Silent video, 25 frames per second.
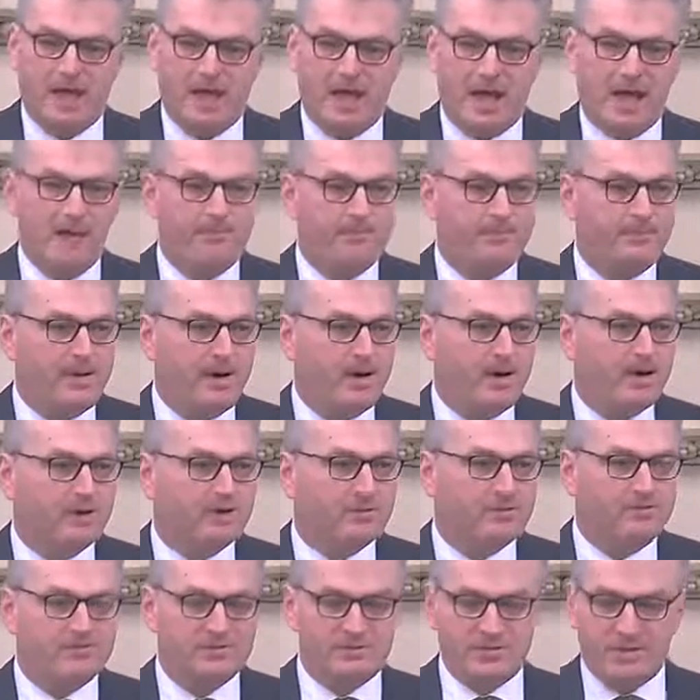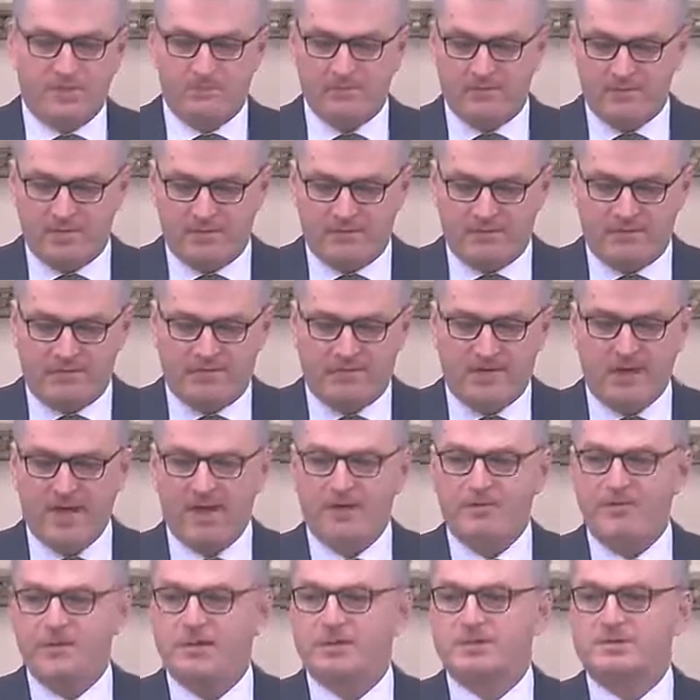and part of some
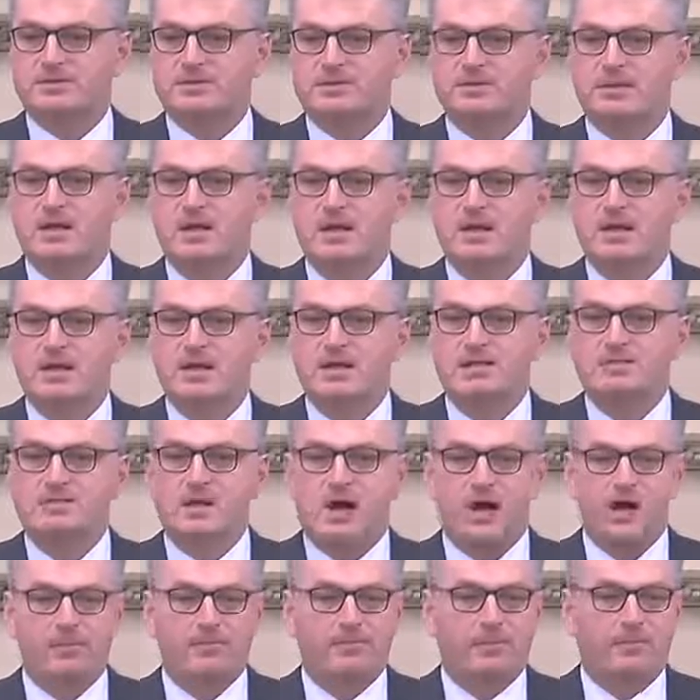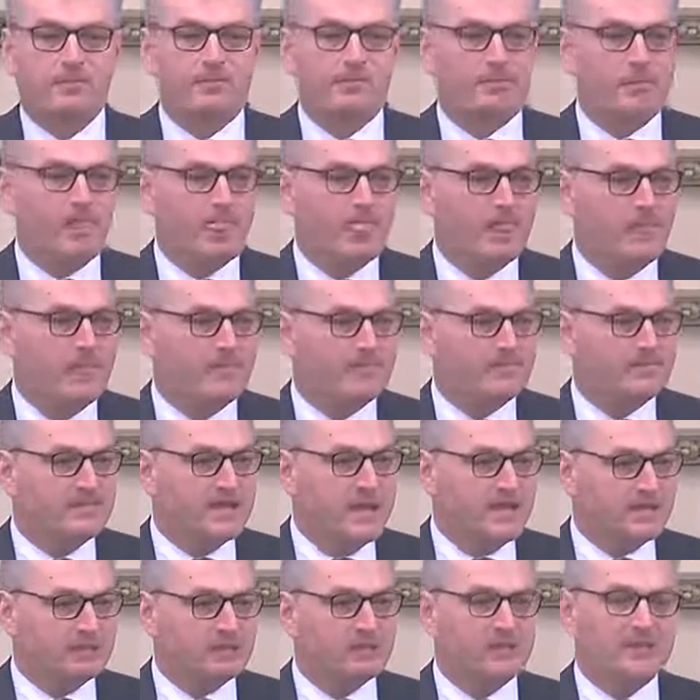nefarious type of
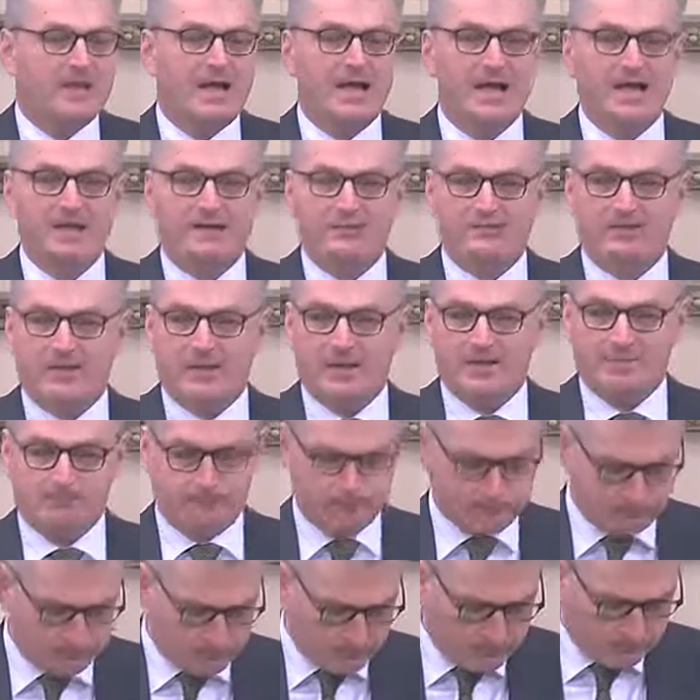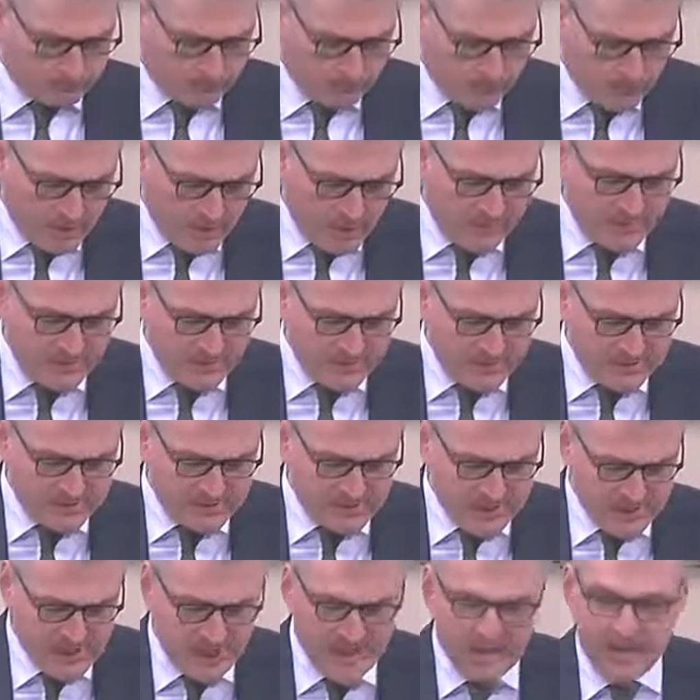nationality that is
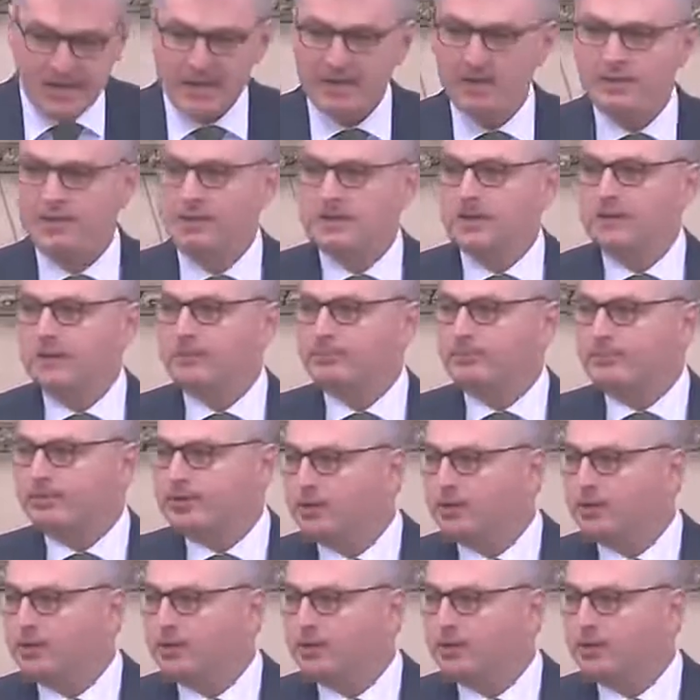here purely